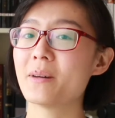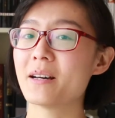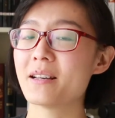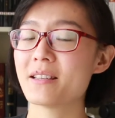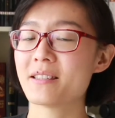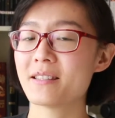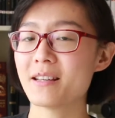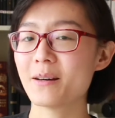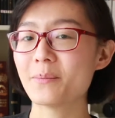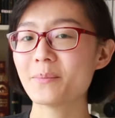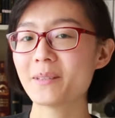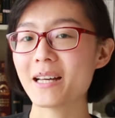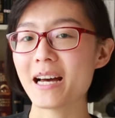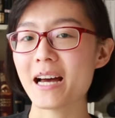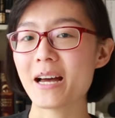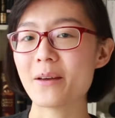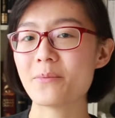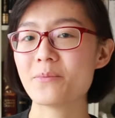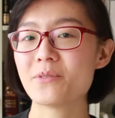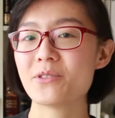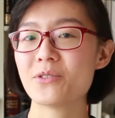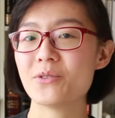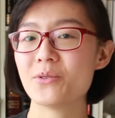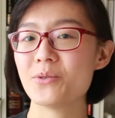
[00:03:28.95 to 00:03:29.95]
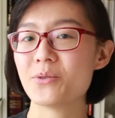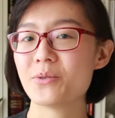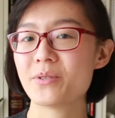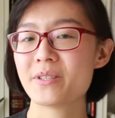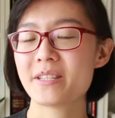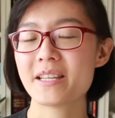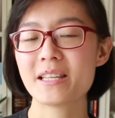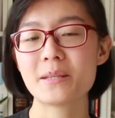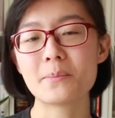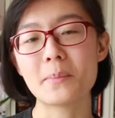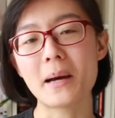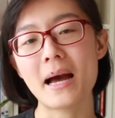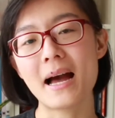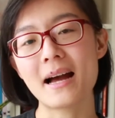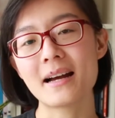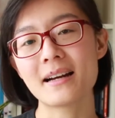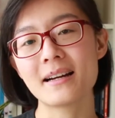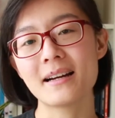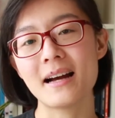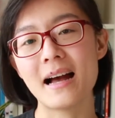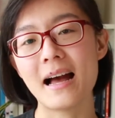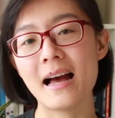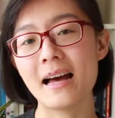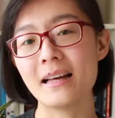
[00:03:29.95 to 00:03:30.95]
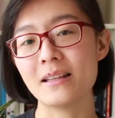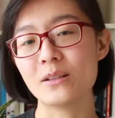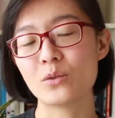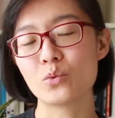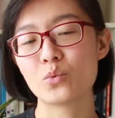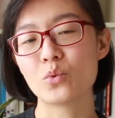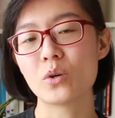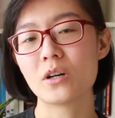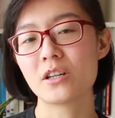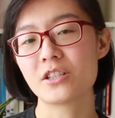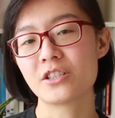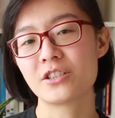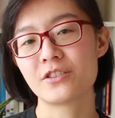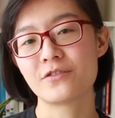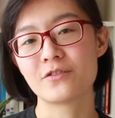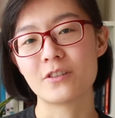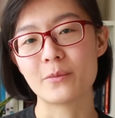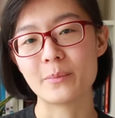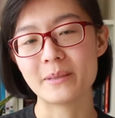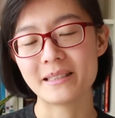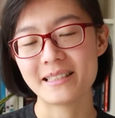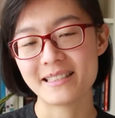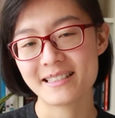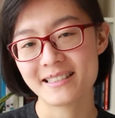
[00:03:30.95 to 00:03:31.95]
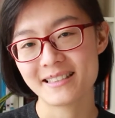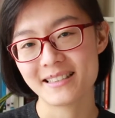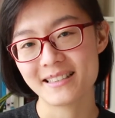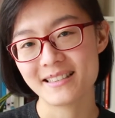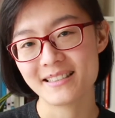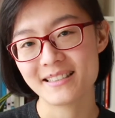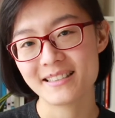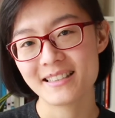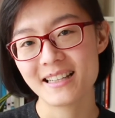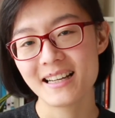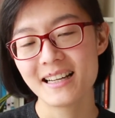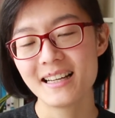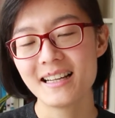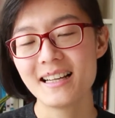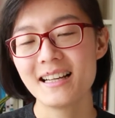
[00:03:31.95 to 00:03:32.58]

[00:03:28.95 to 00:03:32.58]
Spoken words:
but sometimes you sit back and watch from a distance,